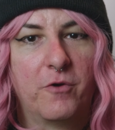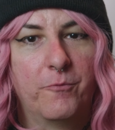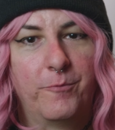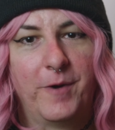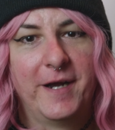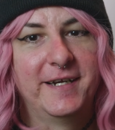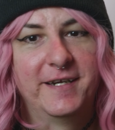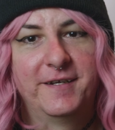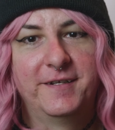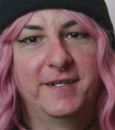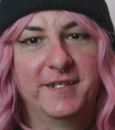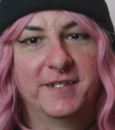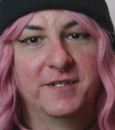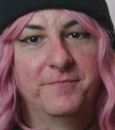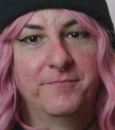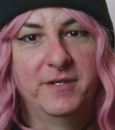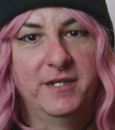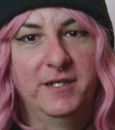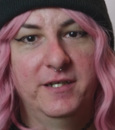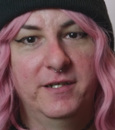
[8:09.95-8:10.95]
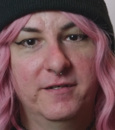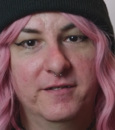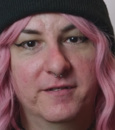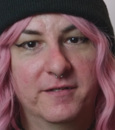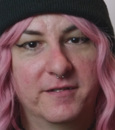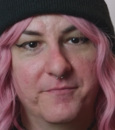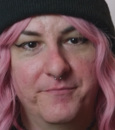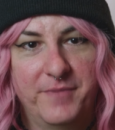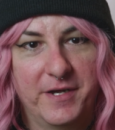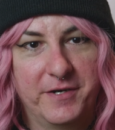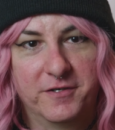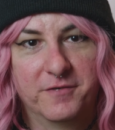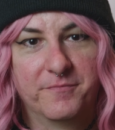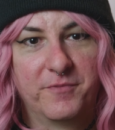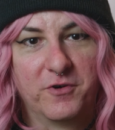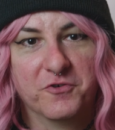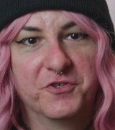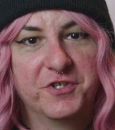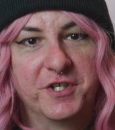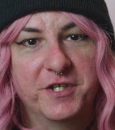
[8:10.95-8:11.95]
Wydell isn't being the better
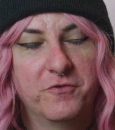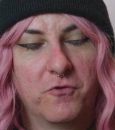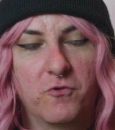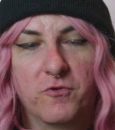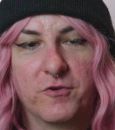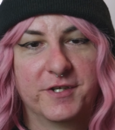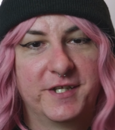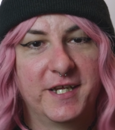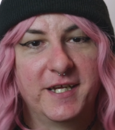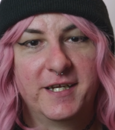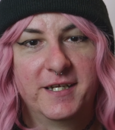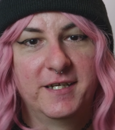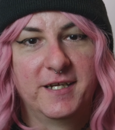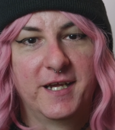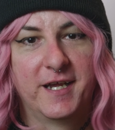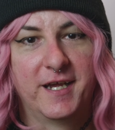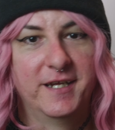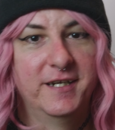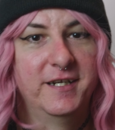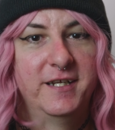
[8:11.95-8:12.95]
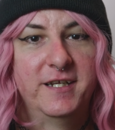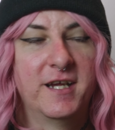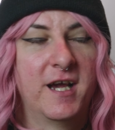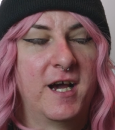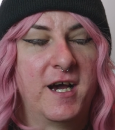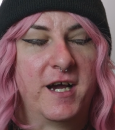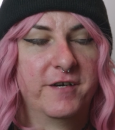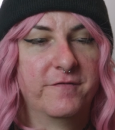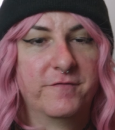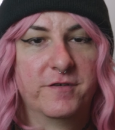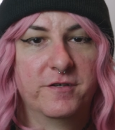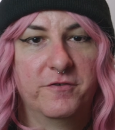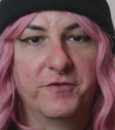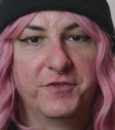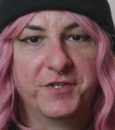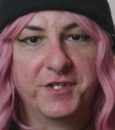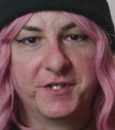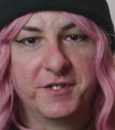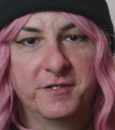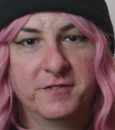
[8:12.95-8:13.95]
person or taking any high
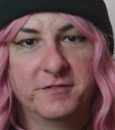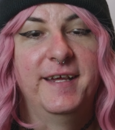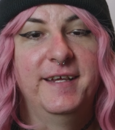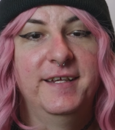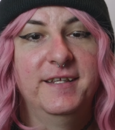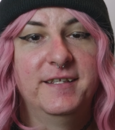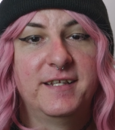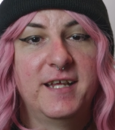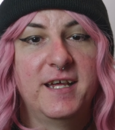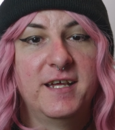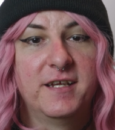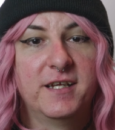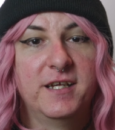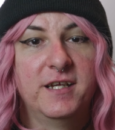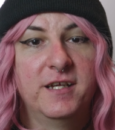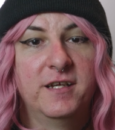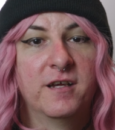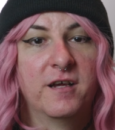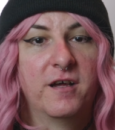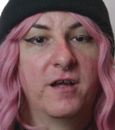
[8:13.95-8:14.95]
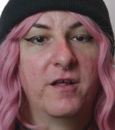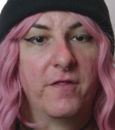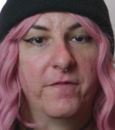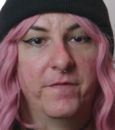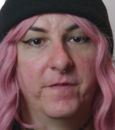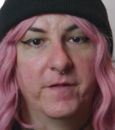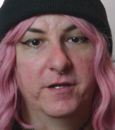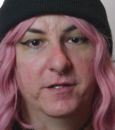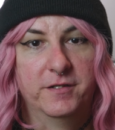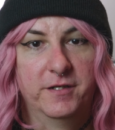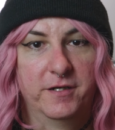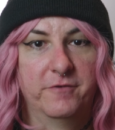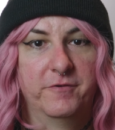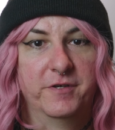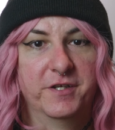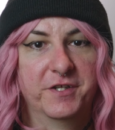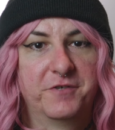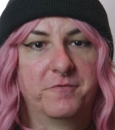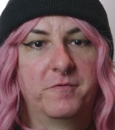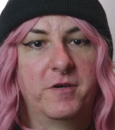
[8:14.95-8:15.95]
roads. He's taking the
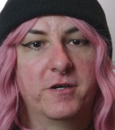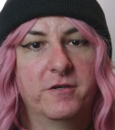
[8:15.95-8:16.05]
lowest